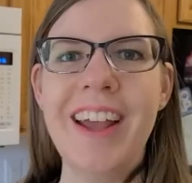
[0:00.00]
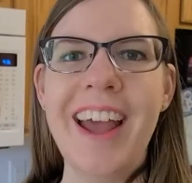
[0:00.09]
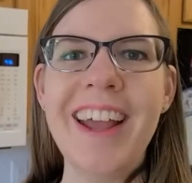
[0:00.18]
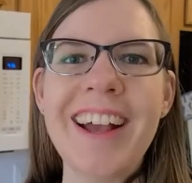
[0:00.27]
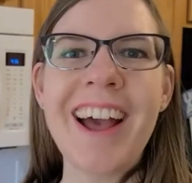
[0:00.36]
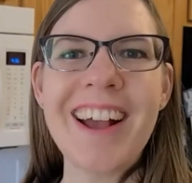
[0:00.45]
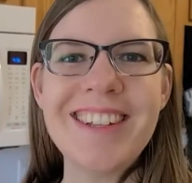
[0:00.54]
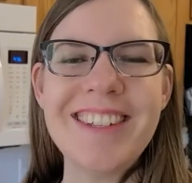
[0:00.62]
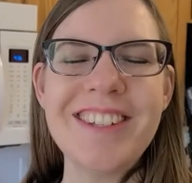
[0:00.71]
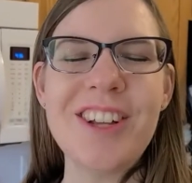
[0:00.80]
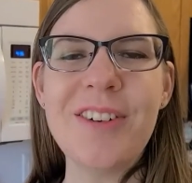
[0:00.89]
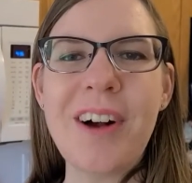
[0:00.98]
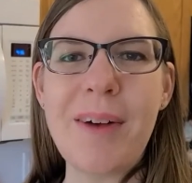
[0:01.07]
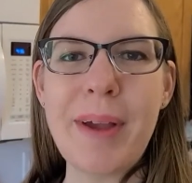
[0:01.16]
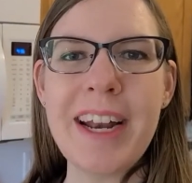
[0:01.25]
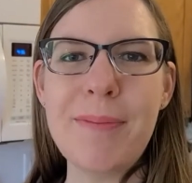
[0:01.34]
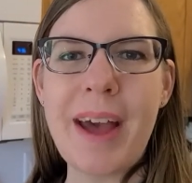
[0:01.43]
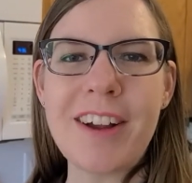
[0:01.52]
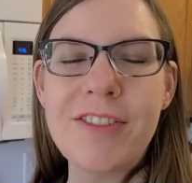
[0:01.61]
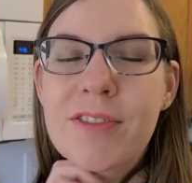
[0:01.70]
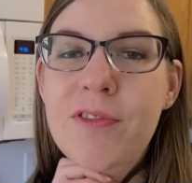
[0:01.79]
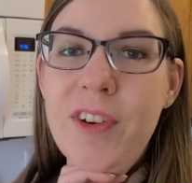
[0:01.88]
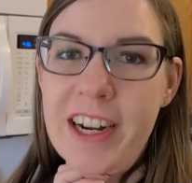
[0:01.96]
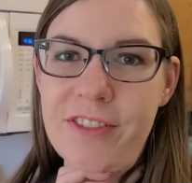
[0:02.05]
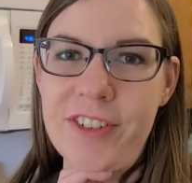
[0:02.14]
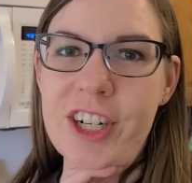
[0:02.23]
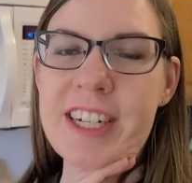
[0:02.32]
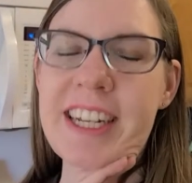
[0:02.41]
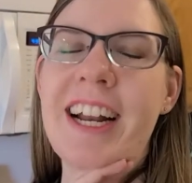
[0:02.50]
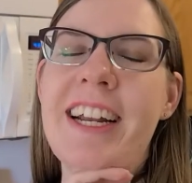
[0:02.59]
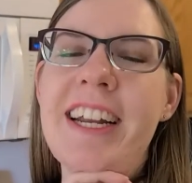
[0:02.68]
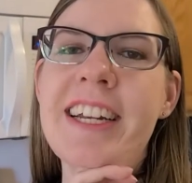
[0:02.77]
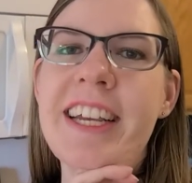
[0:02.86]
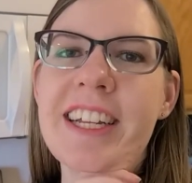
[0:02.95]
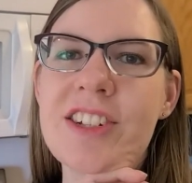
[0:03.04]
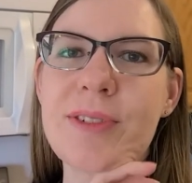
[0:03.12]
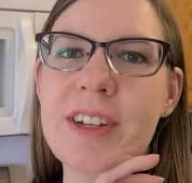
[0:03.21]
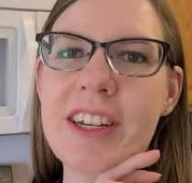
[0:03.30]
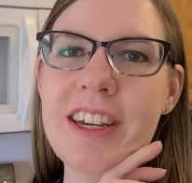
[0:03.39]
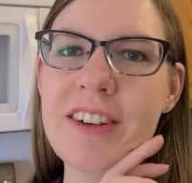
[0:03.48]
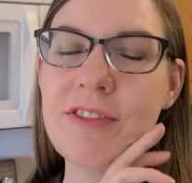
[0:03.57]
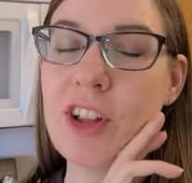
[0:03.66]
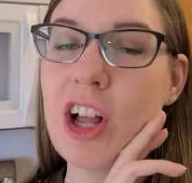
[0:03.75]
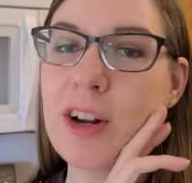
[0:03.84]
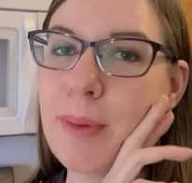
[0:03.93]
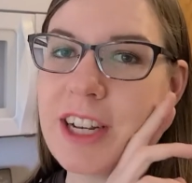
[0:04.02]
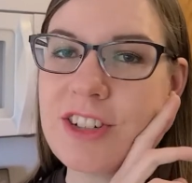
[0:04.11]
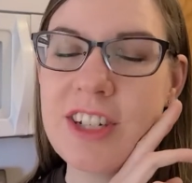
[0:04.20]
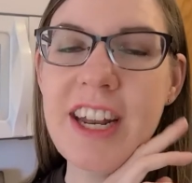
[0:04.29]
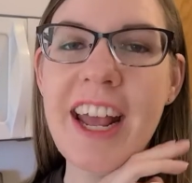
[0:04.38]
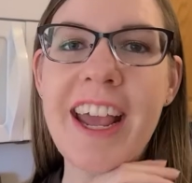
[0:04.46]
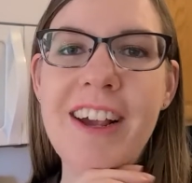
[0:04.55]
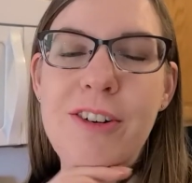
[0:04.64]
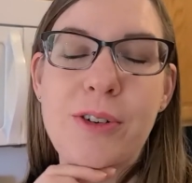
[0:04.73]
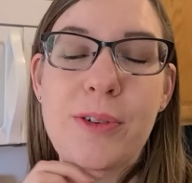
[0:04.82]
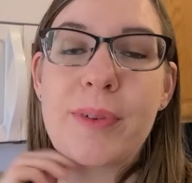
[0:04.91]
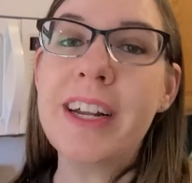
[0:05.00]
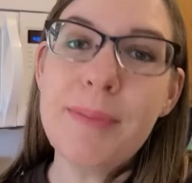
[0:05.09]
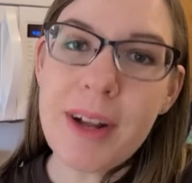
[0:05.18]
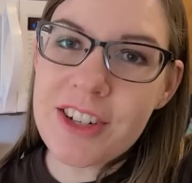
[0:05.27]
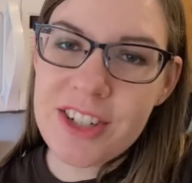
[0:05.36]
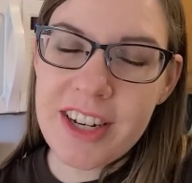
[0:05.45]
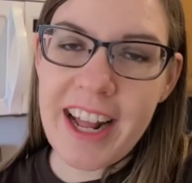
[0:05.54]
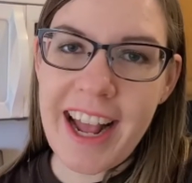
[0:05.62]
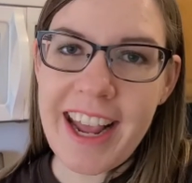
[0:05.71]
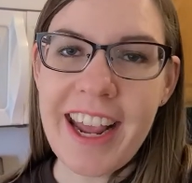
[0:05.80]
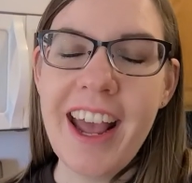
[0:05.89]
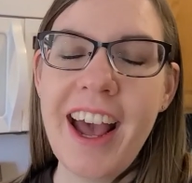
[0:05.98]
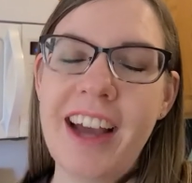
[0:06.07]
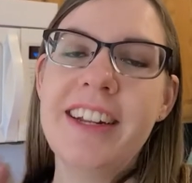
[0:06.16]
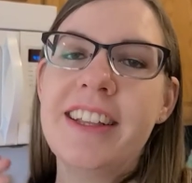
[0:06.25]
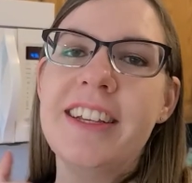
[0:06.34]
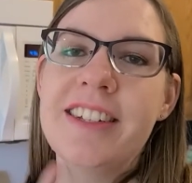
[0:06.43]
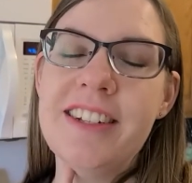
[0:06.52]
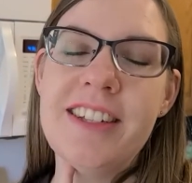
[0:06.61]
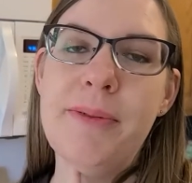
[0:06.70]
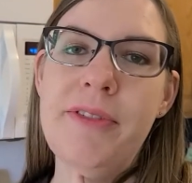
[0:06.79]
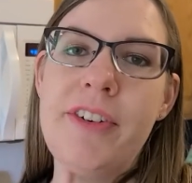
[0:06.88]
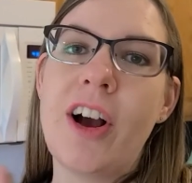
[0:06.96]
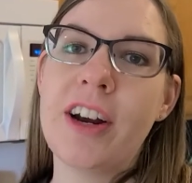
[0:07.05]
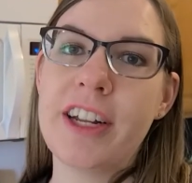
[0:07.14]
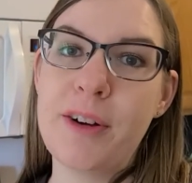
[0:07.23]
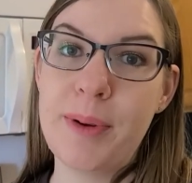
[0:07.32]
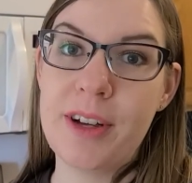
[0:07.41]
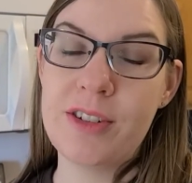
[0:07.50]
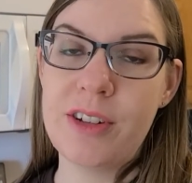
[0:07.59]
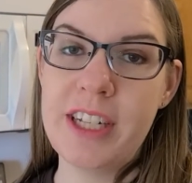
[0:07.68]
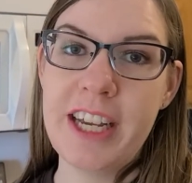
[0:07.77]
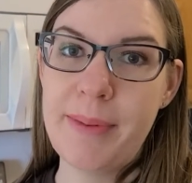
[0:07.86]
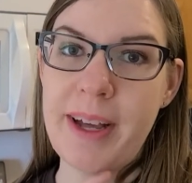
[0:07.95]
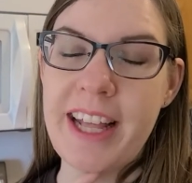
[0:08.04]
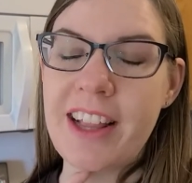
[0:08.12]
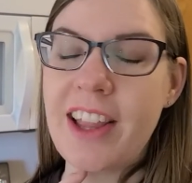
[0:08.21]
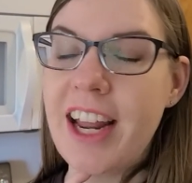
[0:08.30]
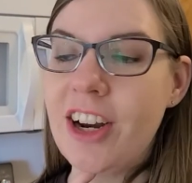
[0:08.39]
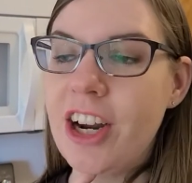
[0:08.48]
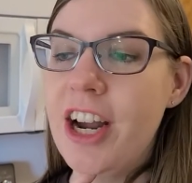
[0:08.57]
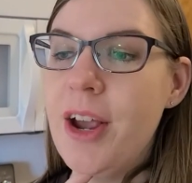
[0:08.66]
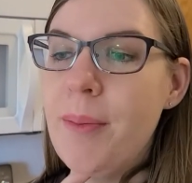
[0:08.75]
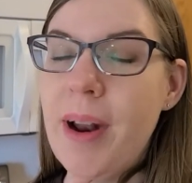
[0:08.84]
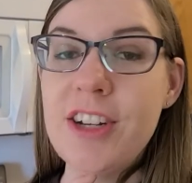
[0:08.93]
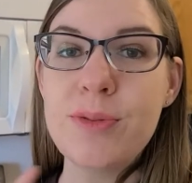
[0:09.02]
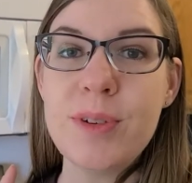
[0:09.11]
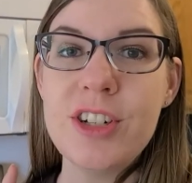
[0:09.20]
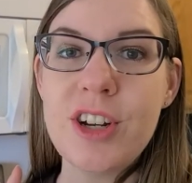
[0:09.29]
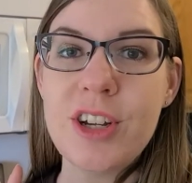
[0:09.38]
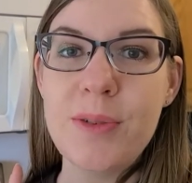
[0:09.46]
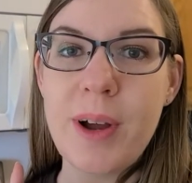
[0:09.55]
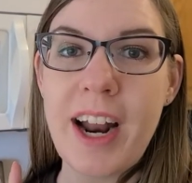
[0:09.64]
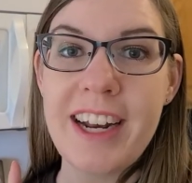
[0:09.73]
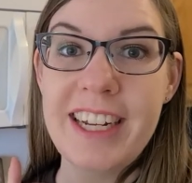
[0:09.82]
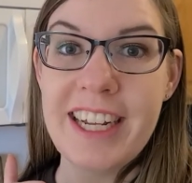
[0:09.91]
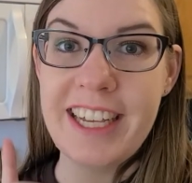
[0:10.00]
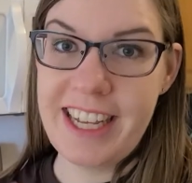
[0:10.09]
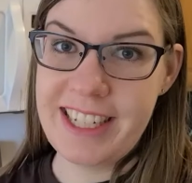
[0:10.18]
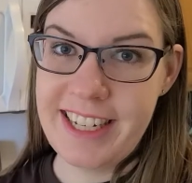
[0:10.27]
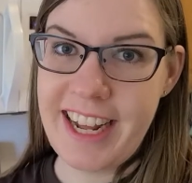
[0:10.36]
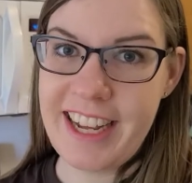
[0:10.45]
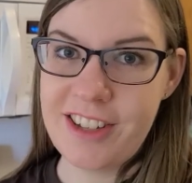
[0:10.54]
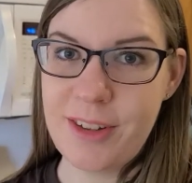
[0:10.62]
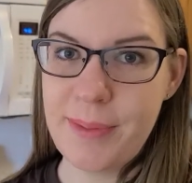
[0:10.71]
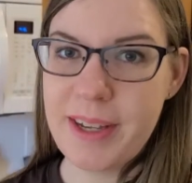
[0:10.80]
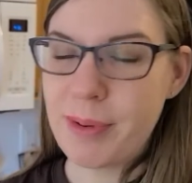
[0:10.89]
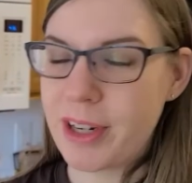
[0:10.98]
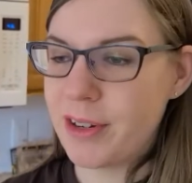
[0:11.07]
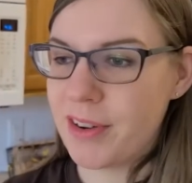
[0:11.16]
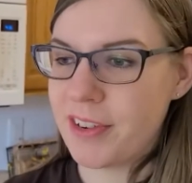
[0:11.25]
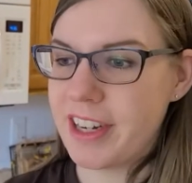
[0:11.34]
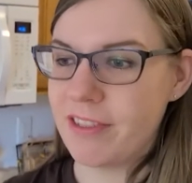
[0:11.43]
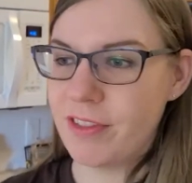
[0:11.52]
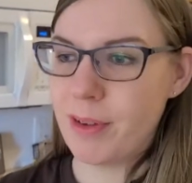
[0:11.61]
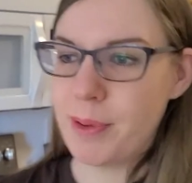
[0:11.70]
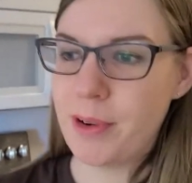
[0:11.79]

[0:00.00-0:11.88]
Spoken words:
Hey guys, so I made it back from Frankfurt and I didn't get to really vlog much today or read much today. I did listen to some of an audiobook, so I'll tell you about that later, but I just want to show you what I did get today. So let me bring you over here and flip you